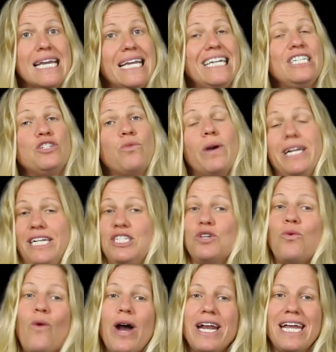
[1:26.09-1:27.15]
In
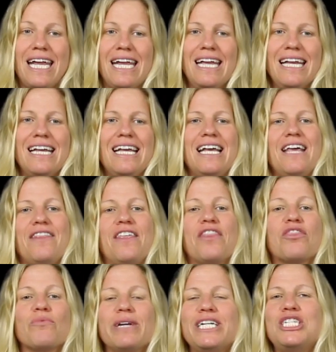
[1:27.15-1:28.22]
2020, the
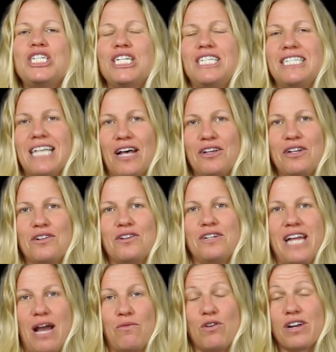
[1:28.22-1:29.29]
3G cellular
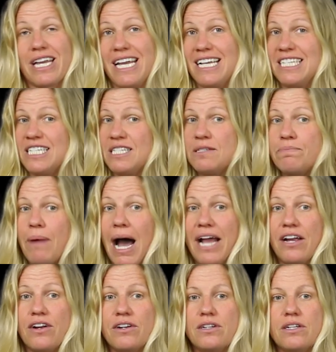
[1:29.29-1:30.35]
network
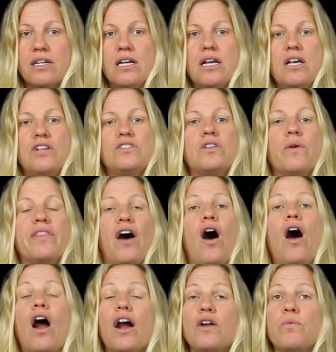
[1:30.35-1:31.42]
expired. So the
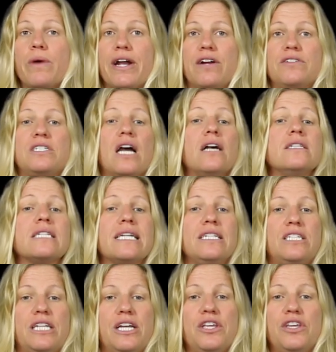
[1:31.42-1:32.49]
hardware does
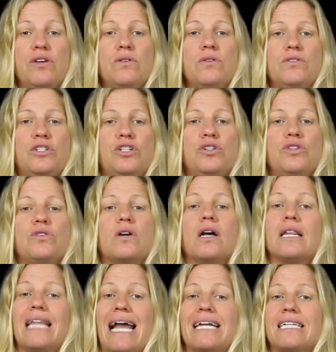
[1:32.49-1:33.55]
continue to
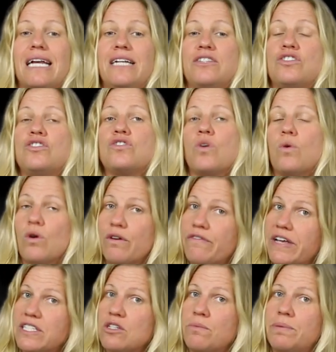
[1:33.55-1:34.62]
collect and store
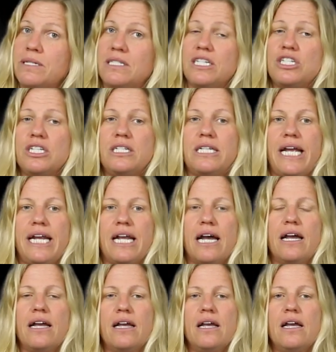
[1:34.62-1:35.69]
vessel position data.